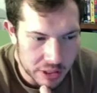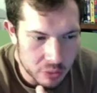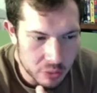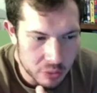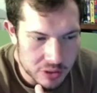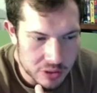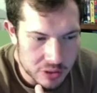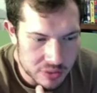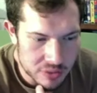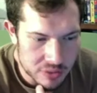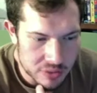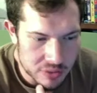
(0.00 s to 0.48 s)

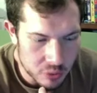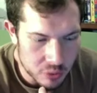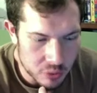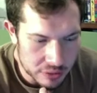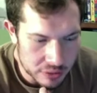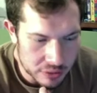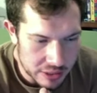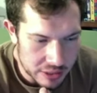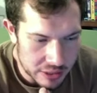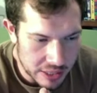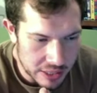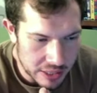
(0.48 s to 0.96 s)
was,
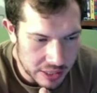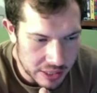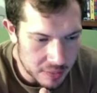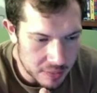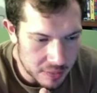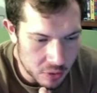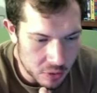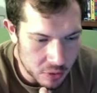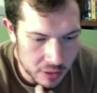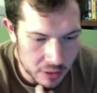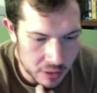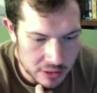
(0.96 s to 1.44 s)
well, it came
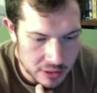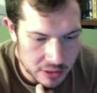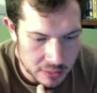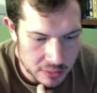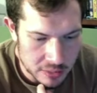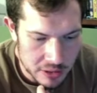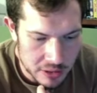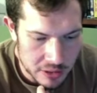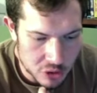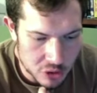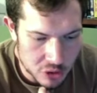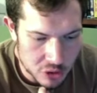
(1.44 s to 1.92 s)
across
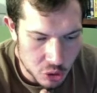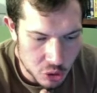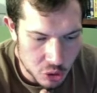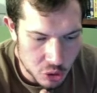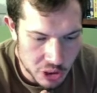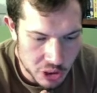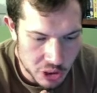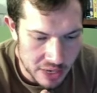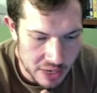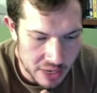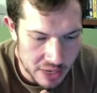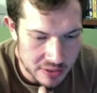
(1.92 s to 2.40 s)
because
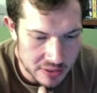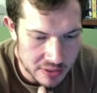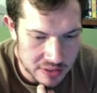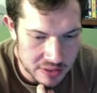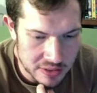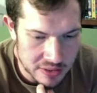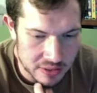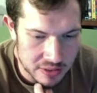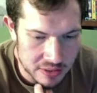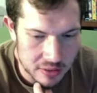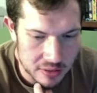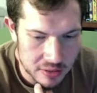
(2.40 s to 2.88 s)
George
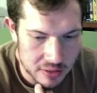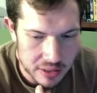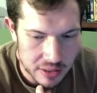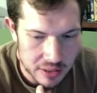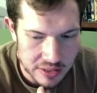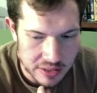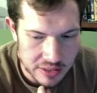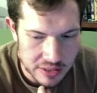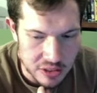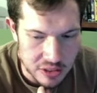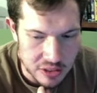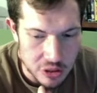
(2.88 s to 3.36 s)
Harrison
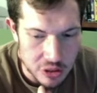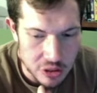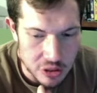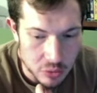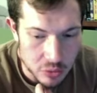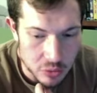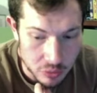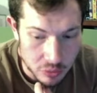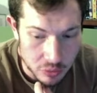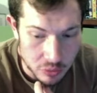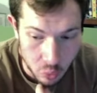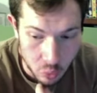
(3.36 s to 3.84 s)
is a,
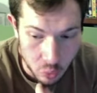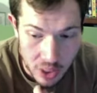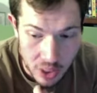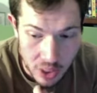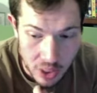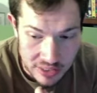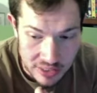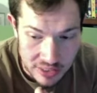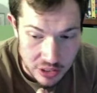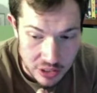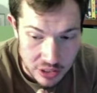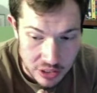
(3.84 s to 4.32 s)

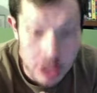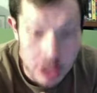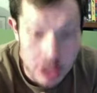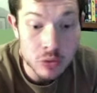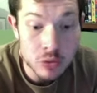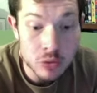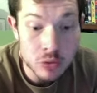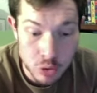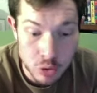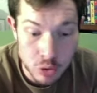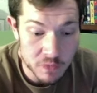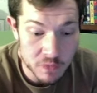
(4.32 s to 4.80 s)
was a
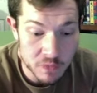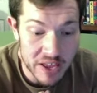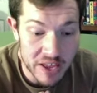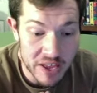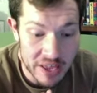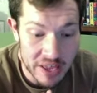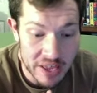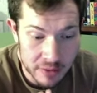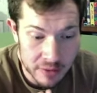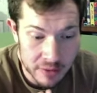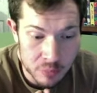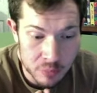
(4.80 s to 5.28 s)
huge
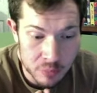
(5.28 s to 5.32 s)
fan of